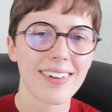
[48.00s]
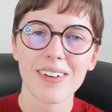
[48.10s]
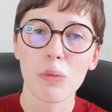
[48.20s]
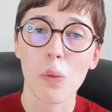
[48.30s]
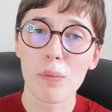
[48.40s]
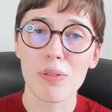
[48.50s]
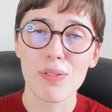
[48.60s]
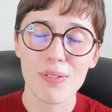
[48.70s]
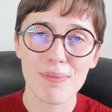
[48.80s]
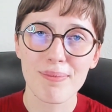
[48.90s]
warmth.
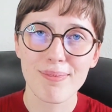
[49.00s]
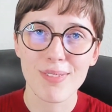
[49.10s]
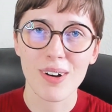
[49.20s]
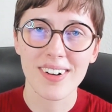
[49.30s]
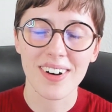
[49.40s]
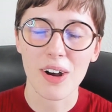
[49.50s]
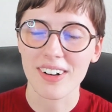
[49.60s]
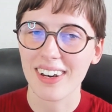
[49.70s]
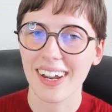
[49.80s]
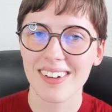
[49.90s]
Hot
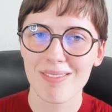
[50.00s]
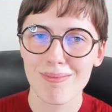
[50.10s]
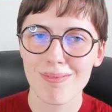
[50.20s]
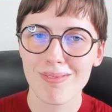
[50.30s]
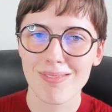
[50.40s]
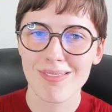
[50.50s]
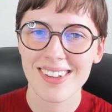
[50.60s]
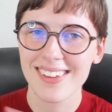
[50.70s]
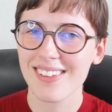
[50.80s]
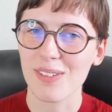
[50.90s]
day.
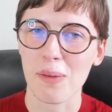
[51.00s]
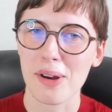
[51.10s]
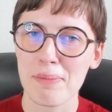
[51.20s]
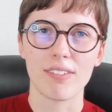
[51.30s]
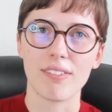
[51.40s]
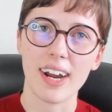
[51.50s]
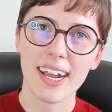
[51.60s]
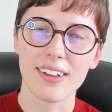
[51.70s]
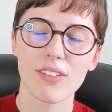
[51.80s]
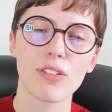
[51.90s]
Sorry.
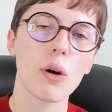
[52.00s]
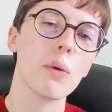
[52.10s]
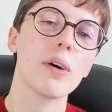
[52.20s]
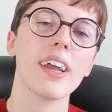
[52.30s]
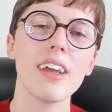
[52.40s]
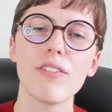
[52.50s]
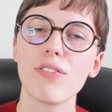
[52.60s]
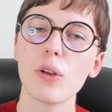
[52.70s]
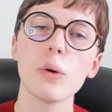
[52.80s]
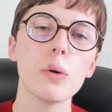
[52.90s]
Right, so if
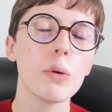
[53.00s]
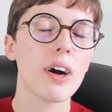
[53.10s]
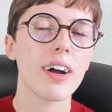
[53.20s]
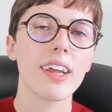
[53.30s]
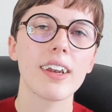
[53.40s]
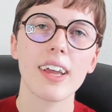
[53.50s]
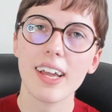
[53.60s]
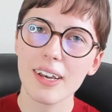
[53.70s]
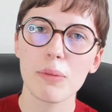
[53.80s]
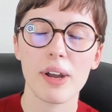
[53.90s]
you in
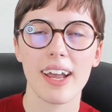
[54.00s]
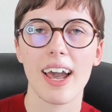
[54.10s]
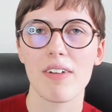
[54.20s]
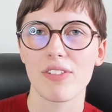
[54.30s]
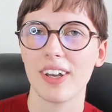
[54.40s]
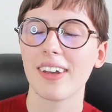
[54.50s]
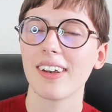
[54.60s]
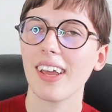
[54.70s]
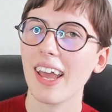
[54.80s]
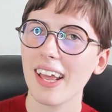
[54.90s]
any way have
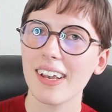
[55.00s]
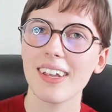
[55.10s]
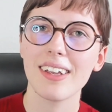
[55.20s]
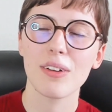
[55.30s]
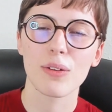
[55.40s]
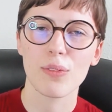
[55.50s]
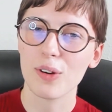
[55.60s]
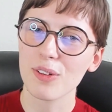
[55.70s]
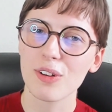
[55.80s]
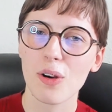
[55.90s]
taken any
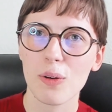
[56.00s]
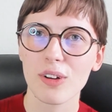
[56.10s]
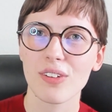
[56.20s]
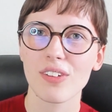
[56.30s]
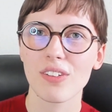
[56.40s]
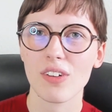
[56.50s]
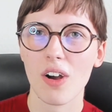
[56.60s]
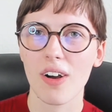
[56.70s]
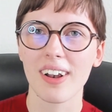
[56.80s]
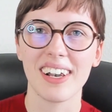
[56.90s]
university courses
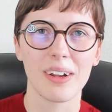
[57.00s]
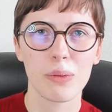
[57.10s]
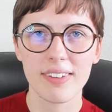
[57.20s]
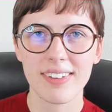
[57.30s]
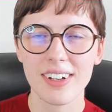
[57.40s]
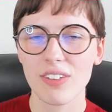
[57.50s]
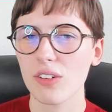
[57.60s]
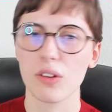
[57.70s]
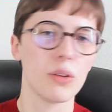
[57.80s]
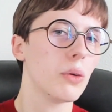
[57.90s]
on linguistics,
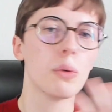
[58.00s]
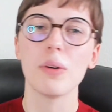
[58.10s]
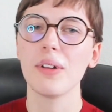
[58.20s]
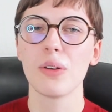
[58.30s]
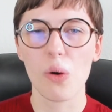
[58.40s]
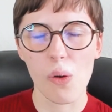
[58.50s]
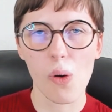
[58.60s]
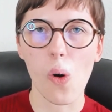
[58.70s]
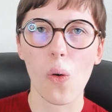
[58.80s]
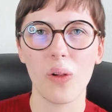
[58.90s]
you will know
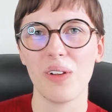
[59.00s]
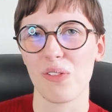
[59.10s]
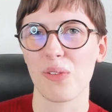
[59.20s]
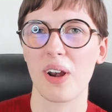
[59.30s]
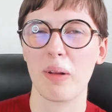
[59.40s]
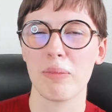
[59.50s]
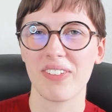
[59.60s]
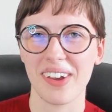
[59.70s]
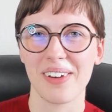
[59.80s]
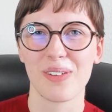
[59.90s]
all of what I'm
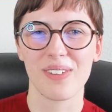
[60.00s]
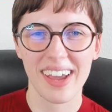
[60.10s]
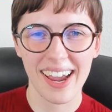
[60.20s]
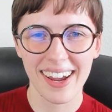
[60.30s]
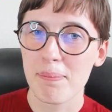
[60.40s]
saying today.